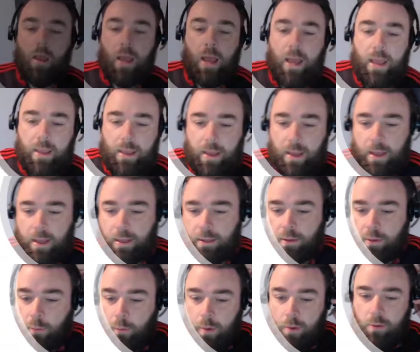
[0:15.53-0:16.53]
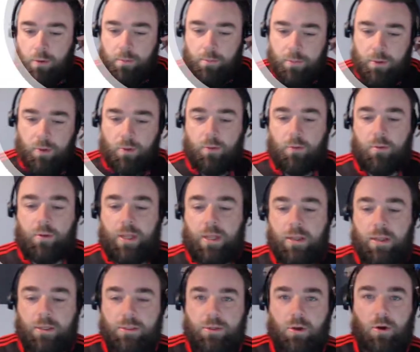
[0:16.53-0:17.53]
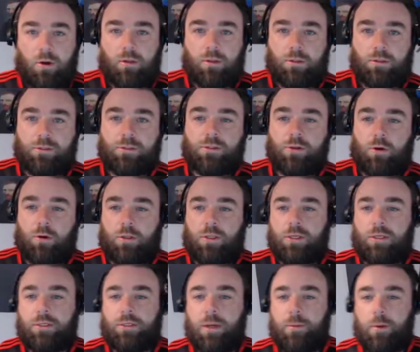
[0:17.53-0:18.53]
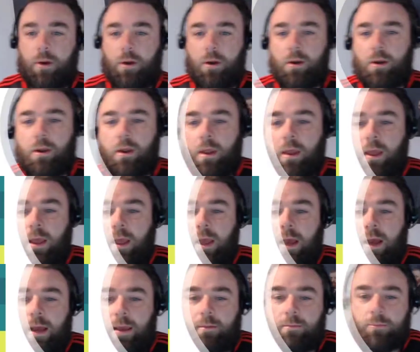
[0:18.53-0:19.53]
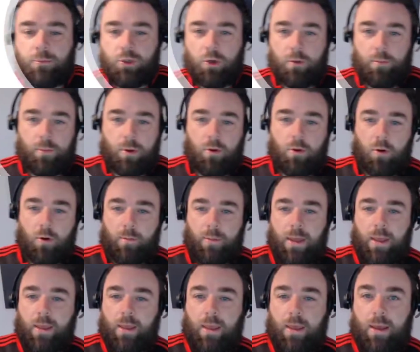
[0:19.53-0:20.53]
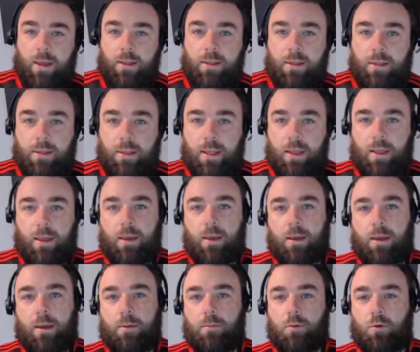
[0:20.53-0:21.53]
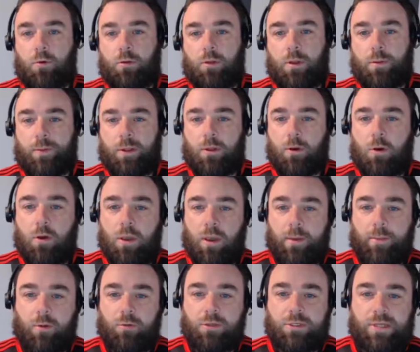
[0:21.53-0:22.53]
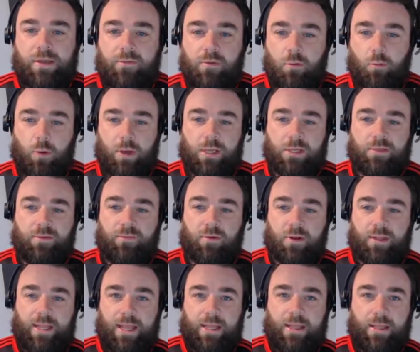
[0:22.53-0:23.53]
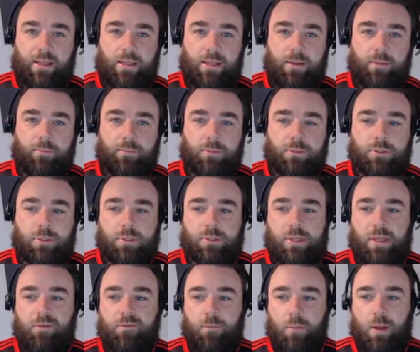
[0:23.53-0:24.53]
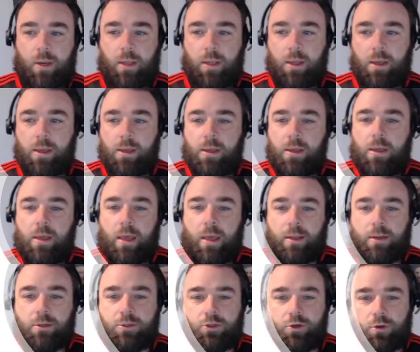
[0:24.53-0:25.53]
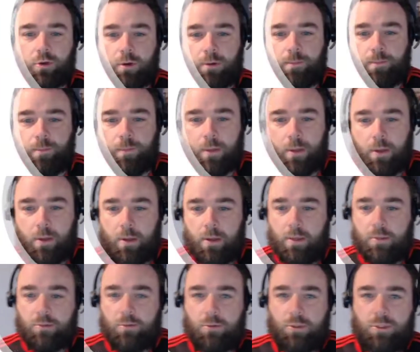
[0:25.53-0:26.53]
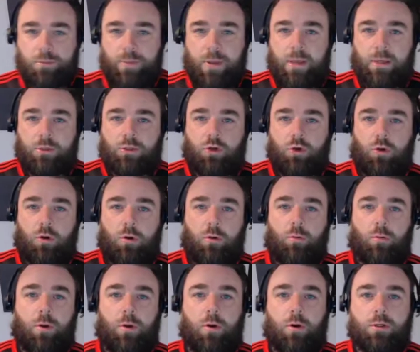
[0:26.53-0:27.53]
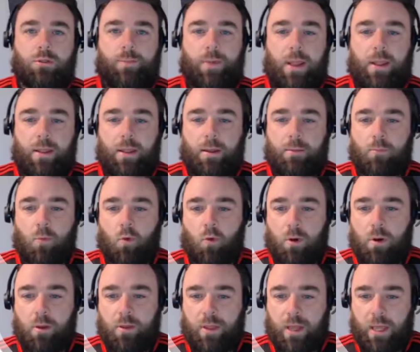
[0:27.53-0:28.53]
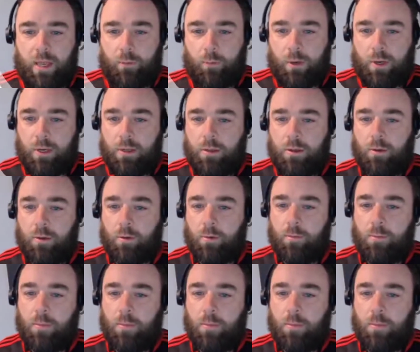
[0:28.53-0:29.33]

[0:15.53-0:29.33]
Hi, and welcome to Data Scotland's Scottish Summer. I'm John McCormack, and today I'm going to be talking about 7 ways for data teams to save money in Azure. So, just making sure we're not spending more than we need to.